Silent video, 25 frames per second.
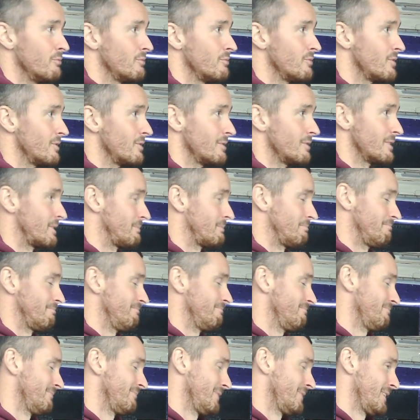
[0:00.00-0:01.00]
So
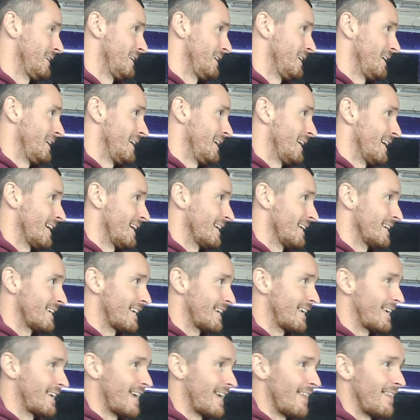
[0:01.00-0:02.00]

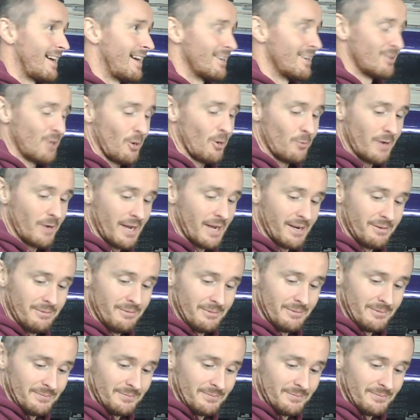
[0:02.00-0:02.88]
get that don't in.